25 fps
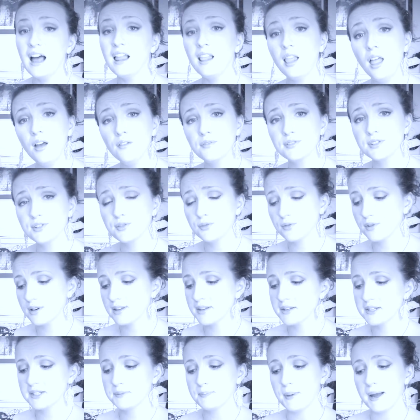A love story
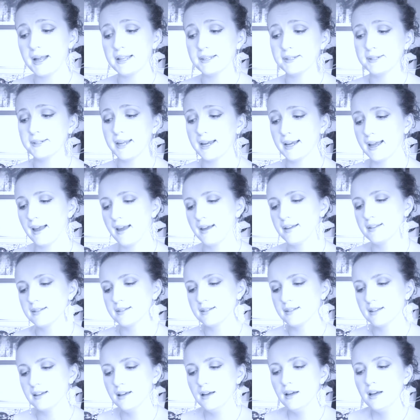that spans
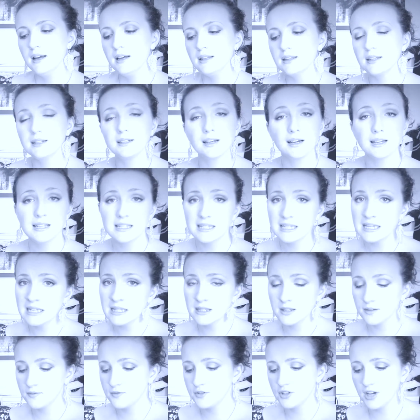decades. The
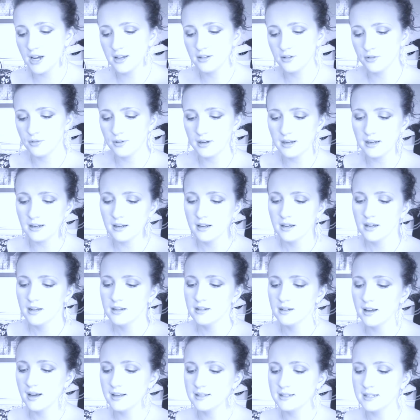19th of January
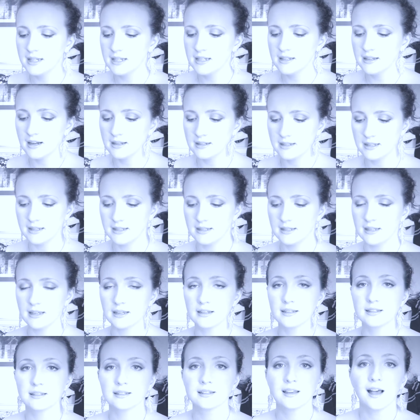
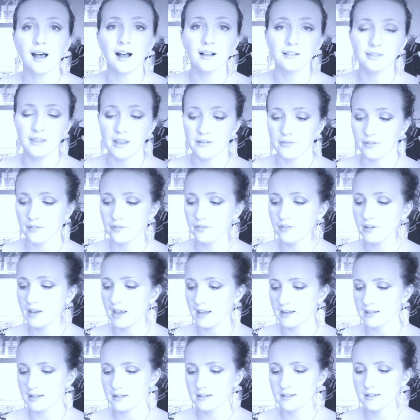1996, I'll never
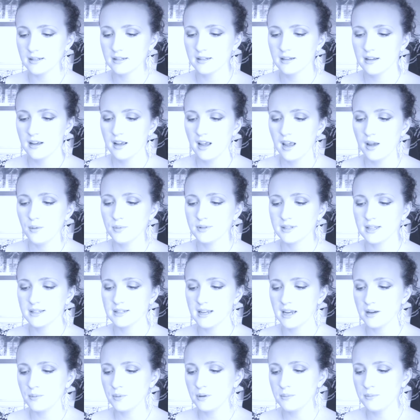forget it. It was the
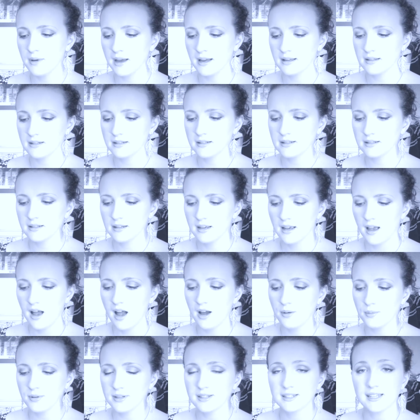day we met.
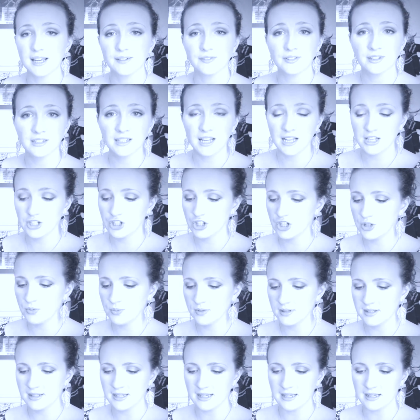I was 7 and she
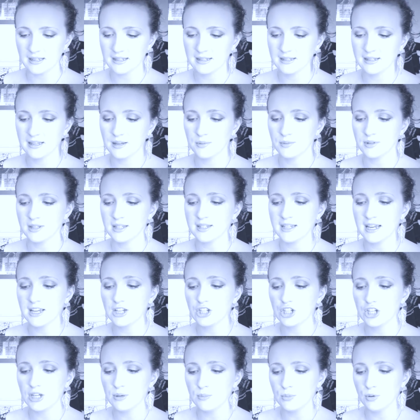was 6. It was the day
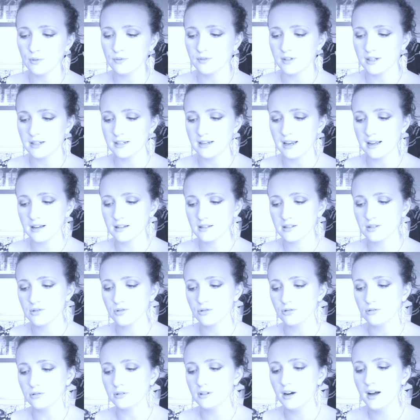she moved in next
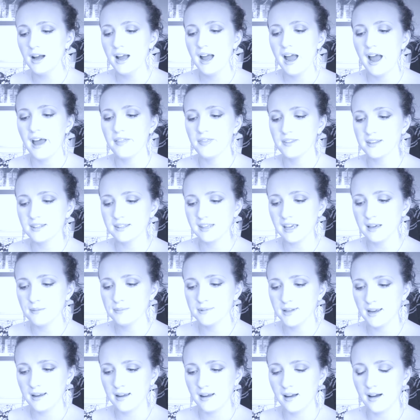door, and the same
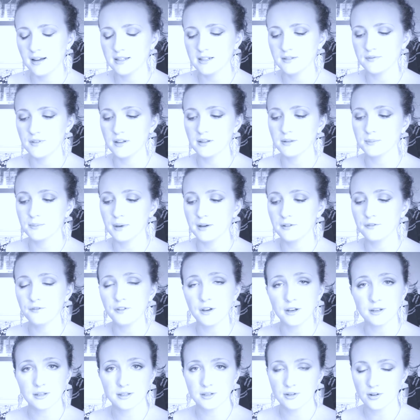day I developed my
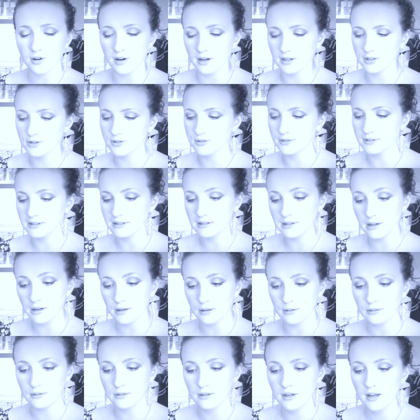first crush on a
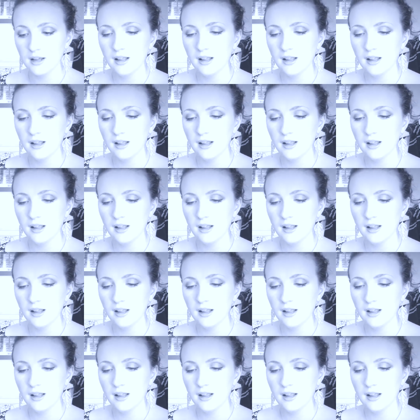girl.